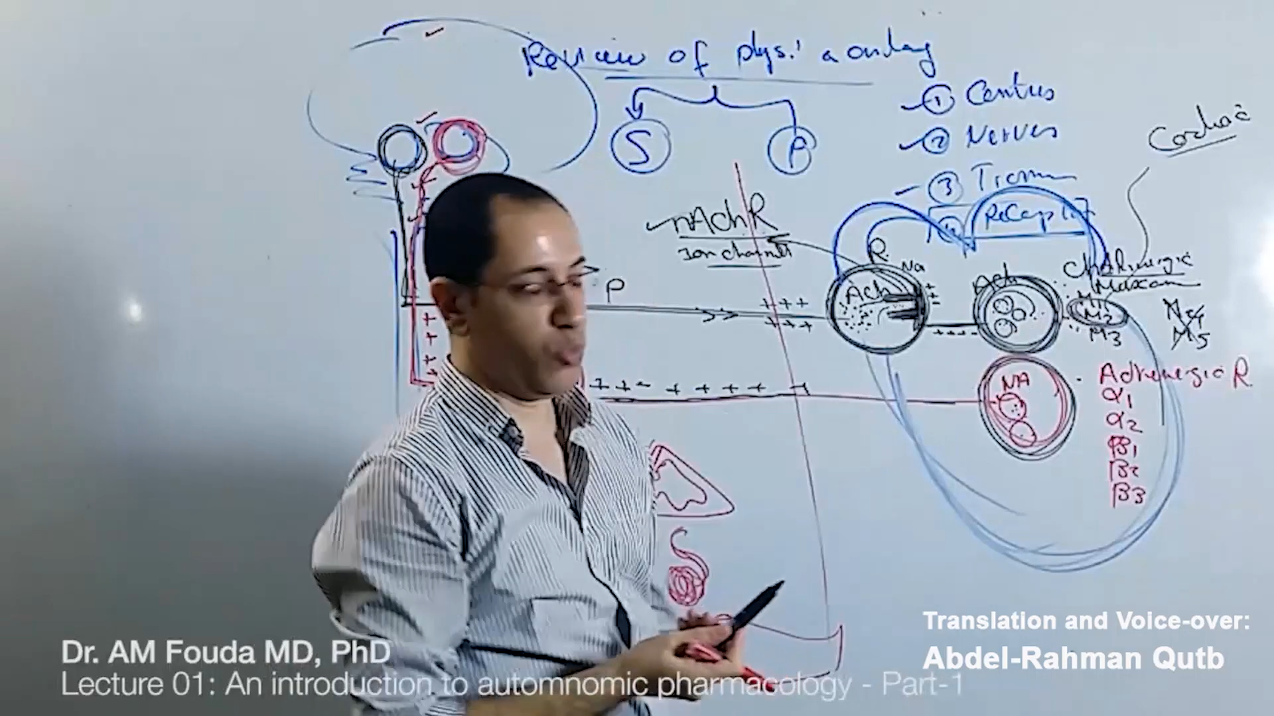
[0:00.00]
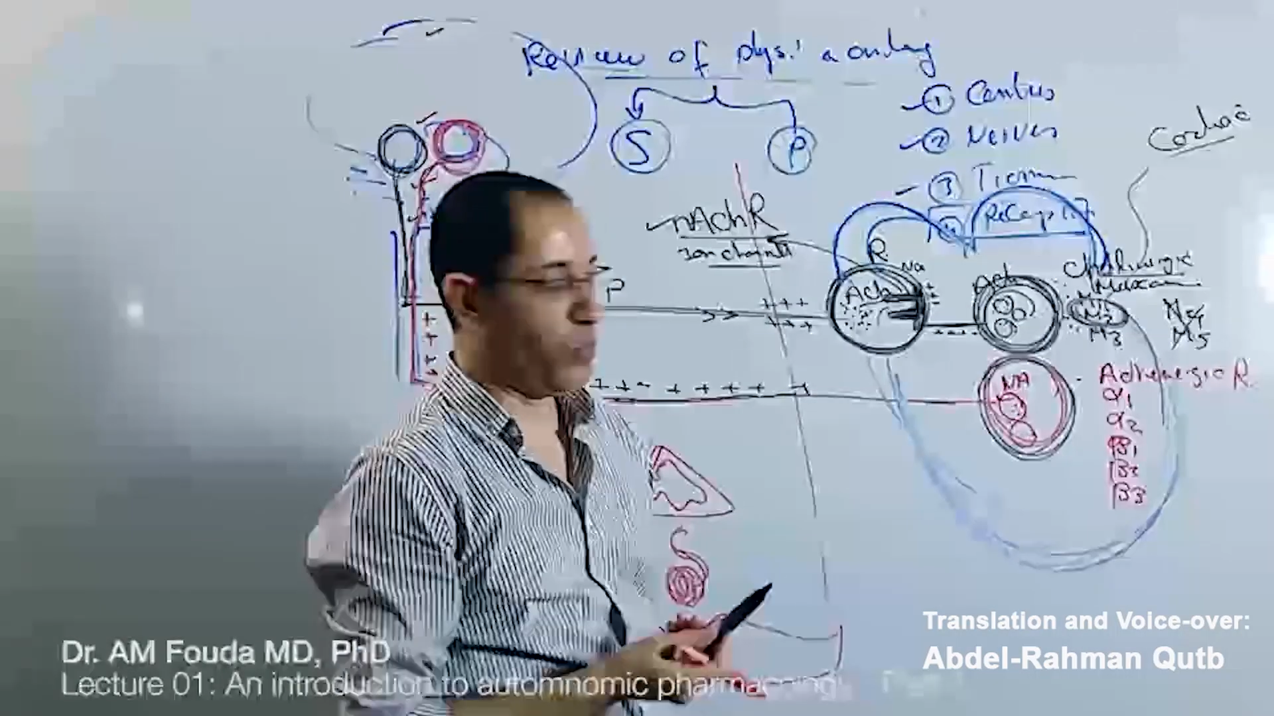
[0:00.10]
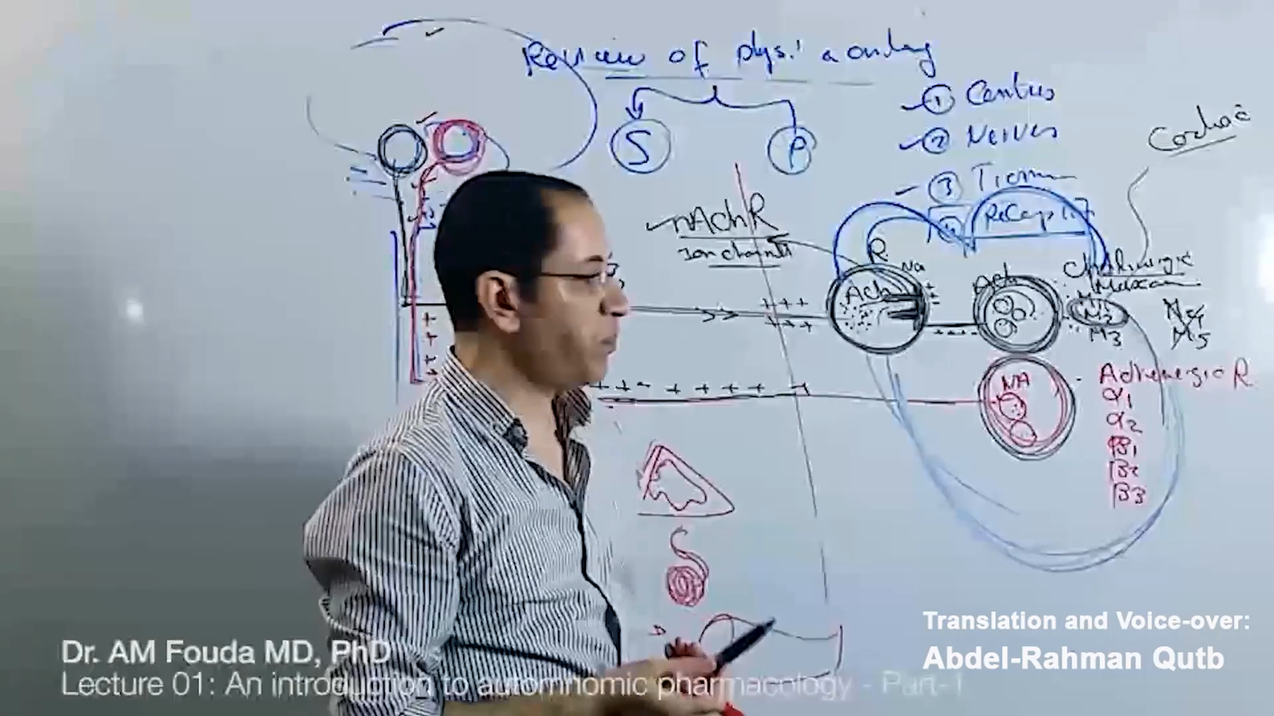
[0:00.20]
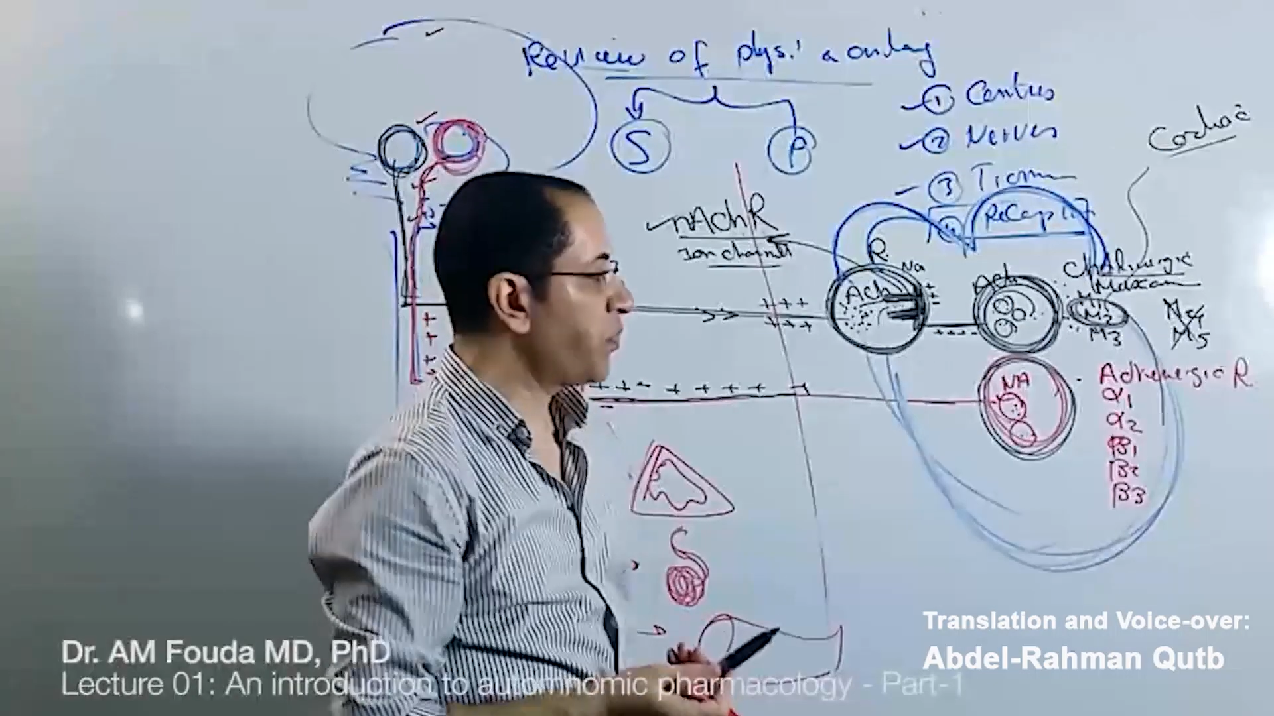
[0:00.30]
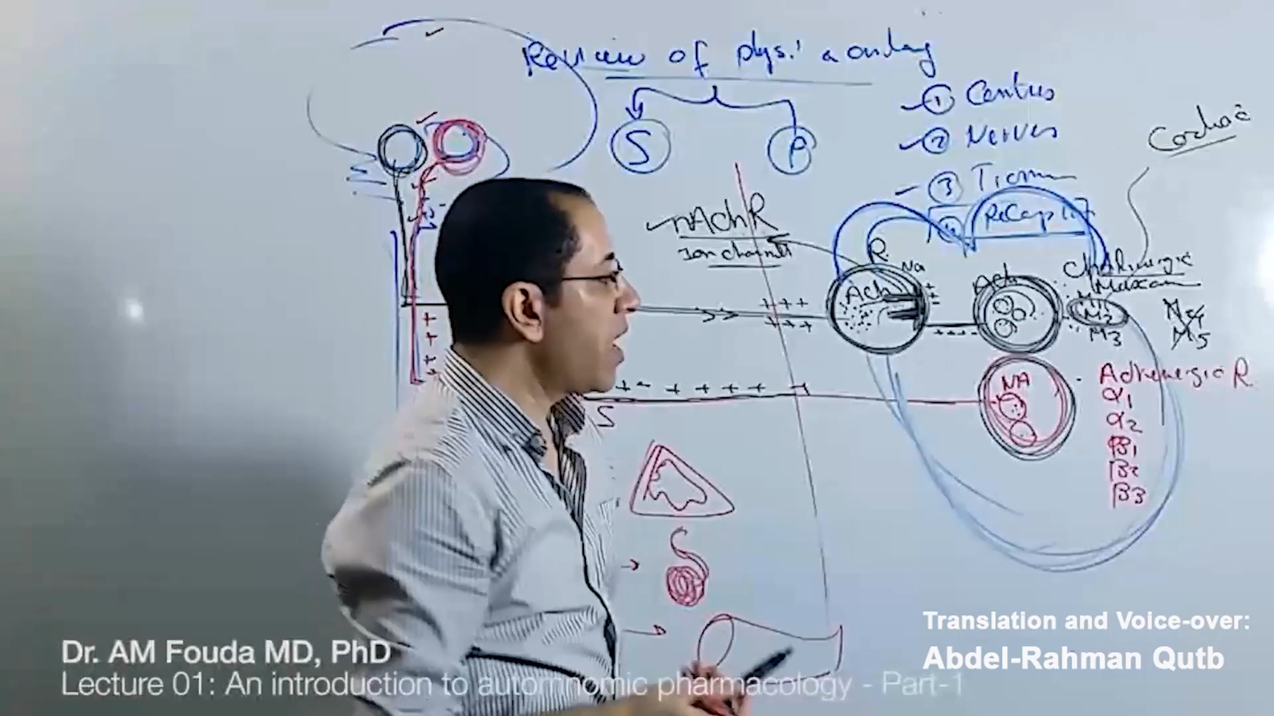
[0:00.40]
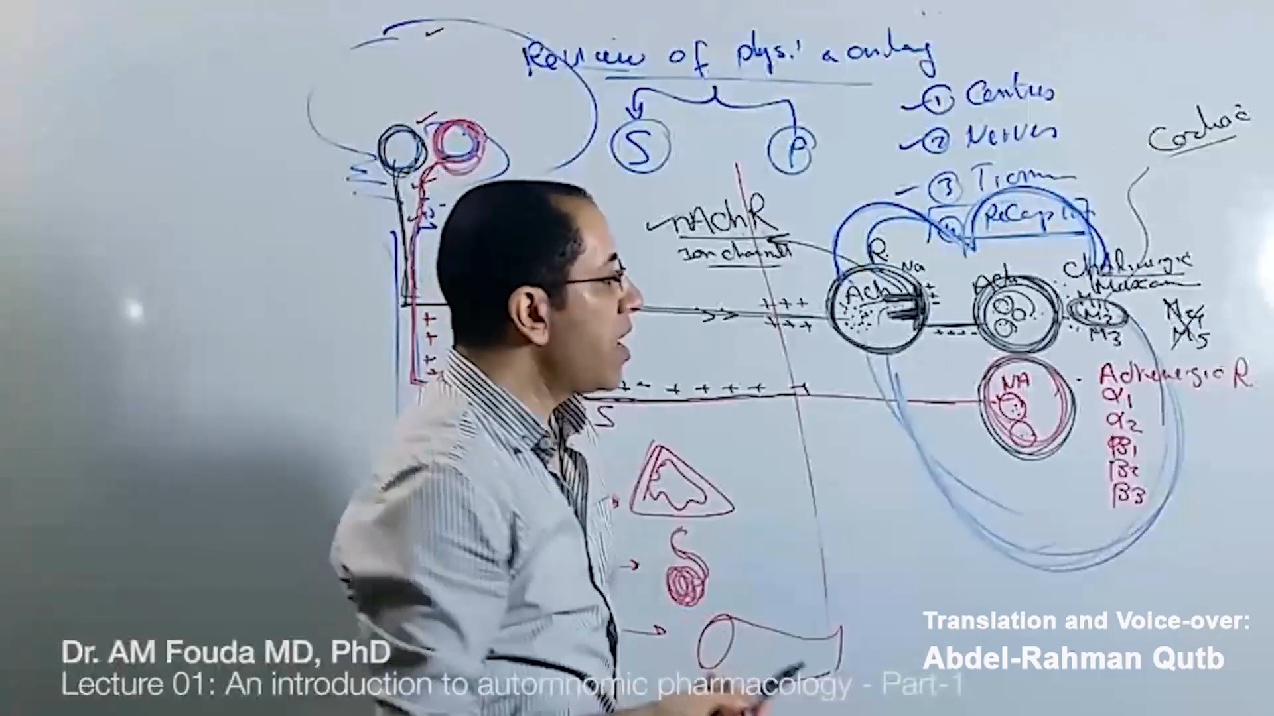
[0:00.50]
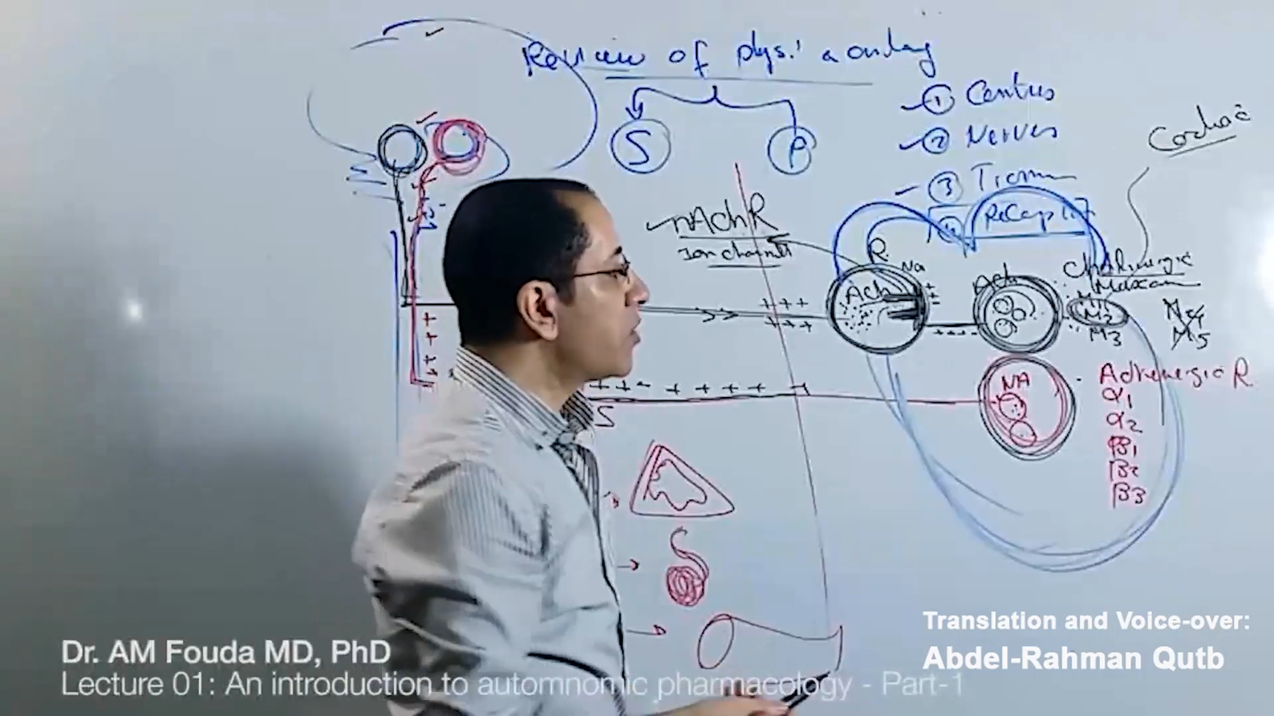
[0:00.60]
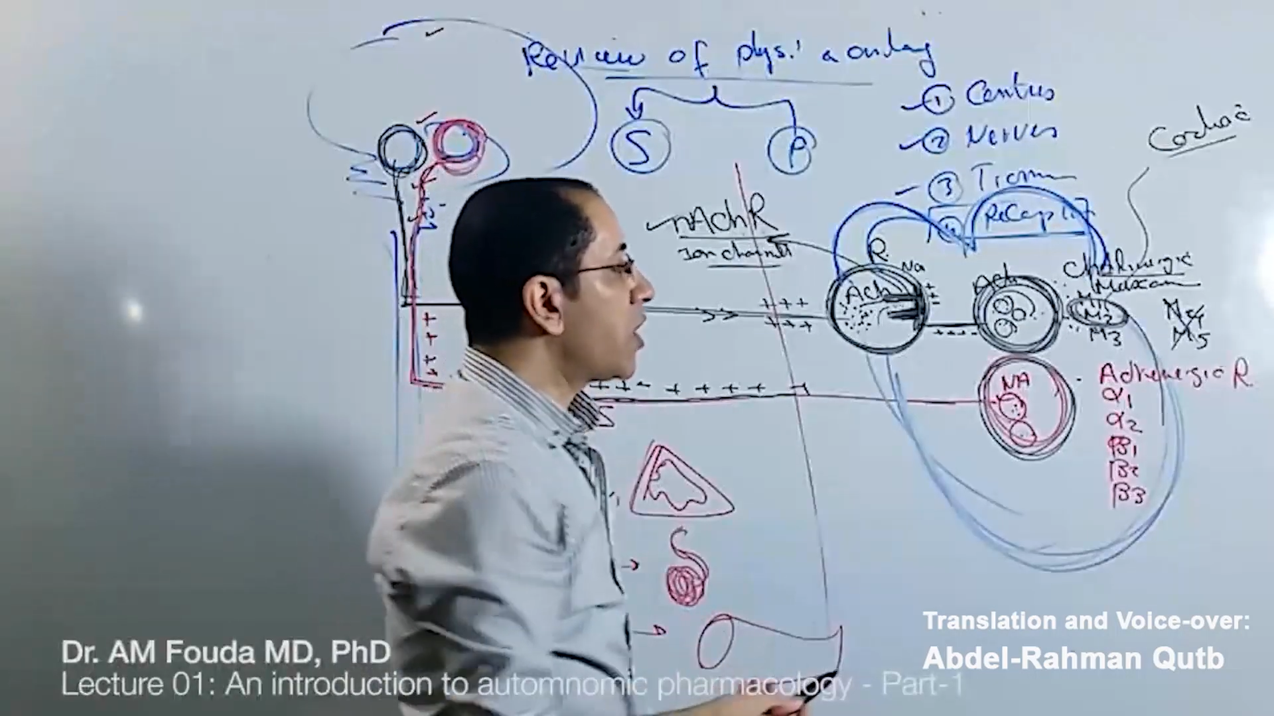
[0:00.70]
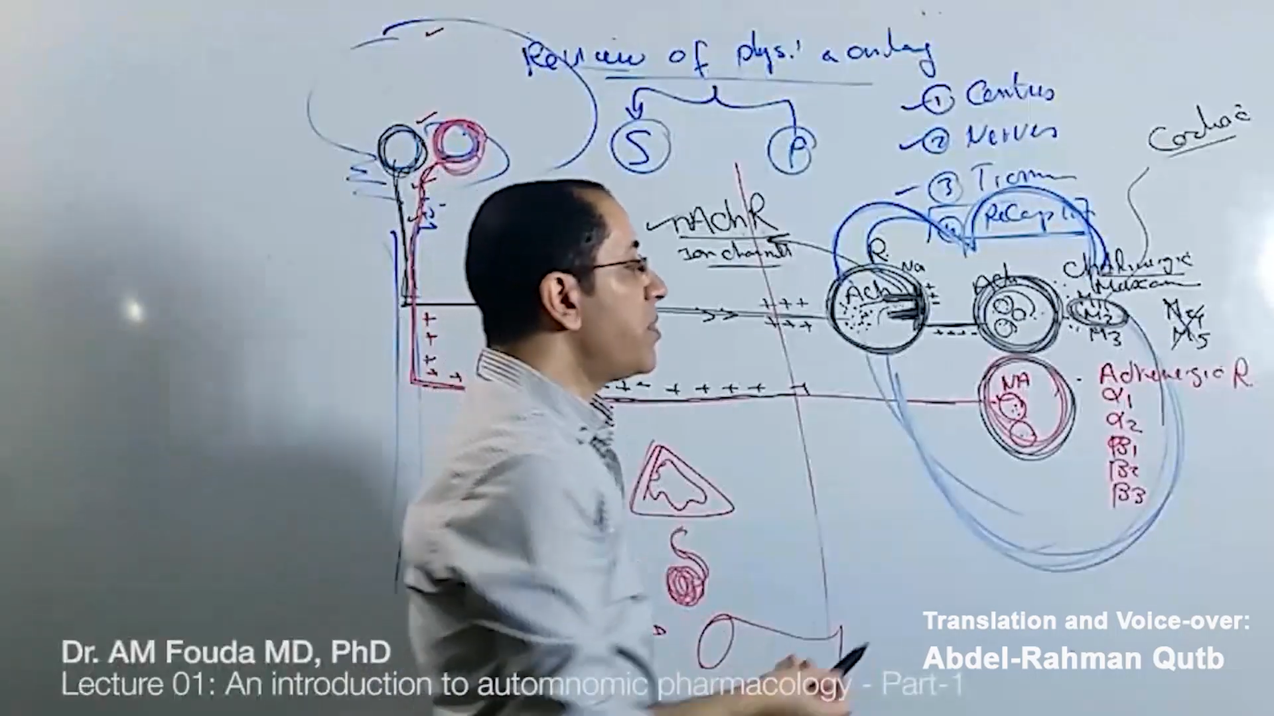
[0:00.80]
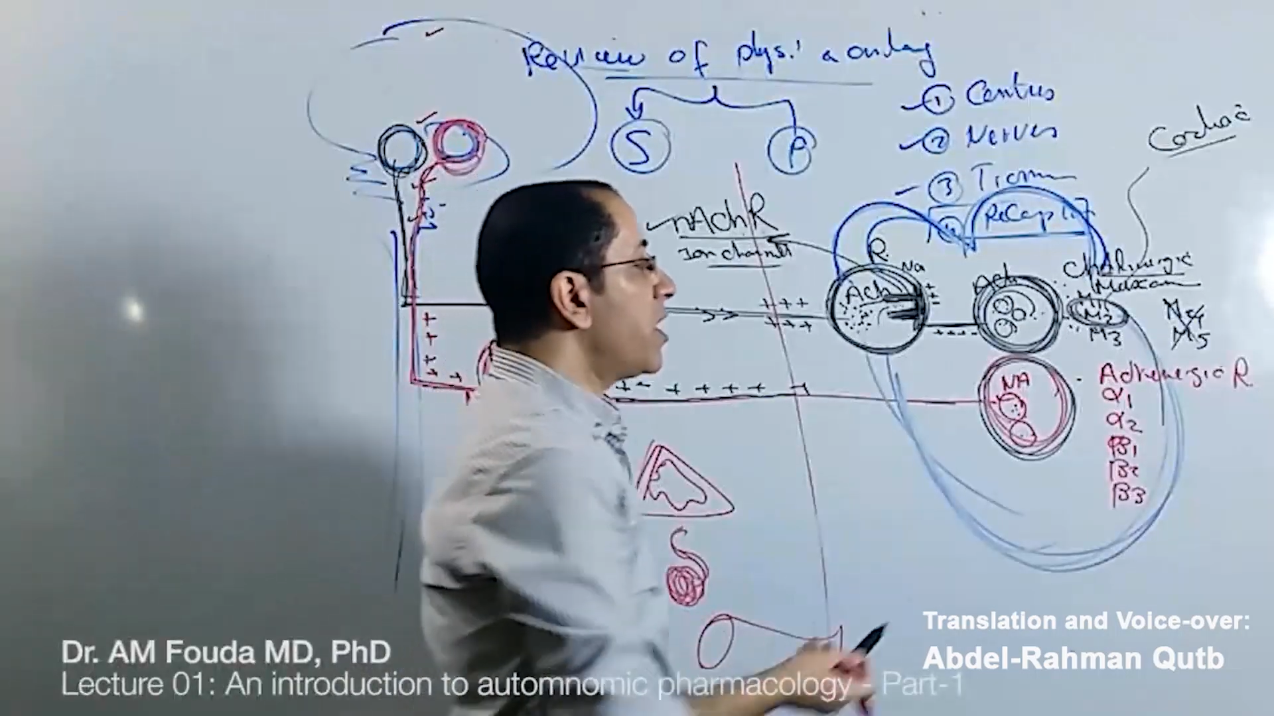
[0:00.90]

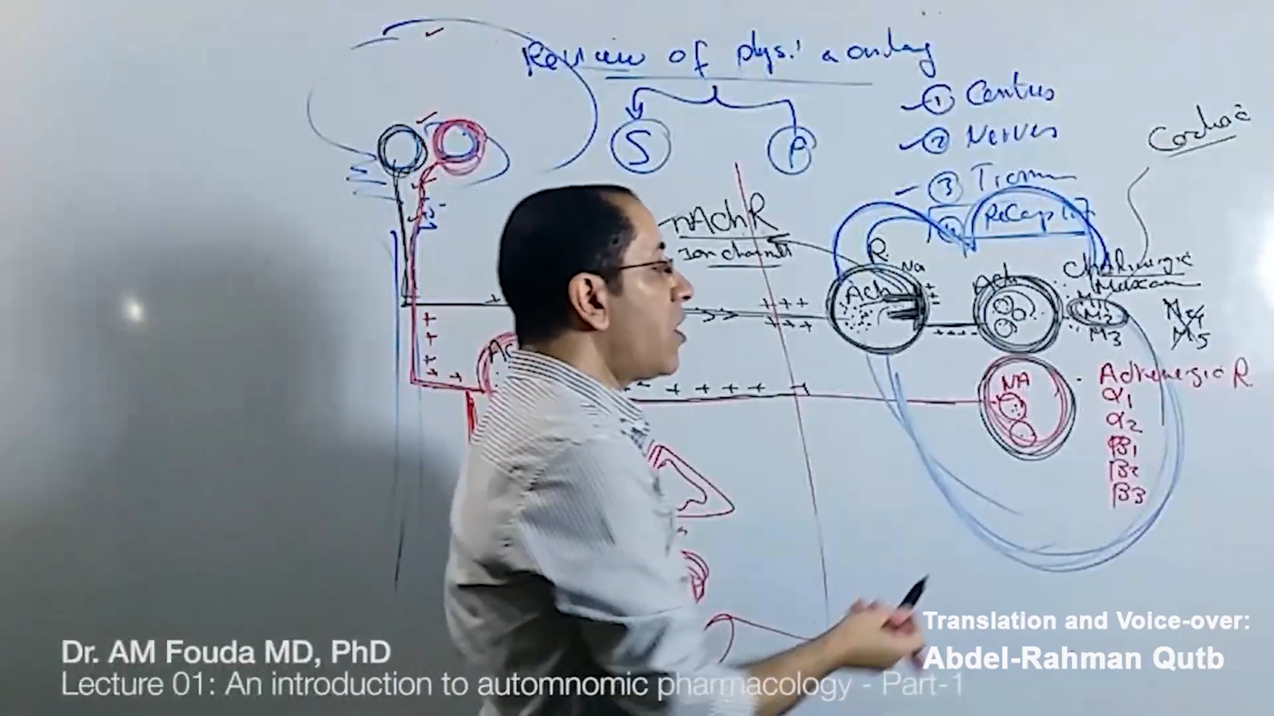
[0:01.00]
summarize,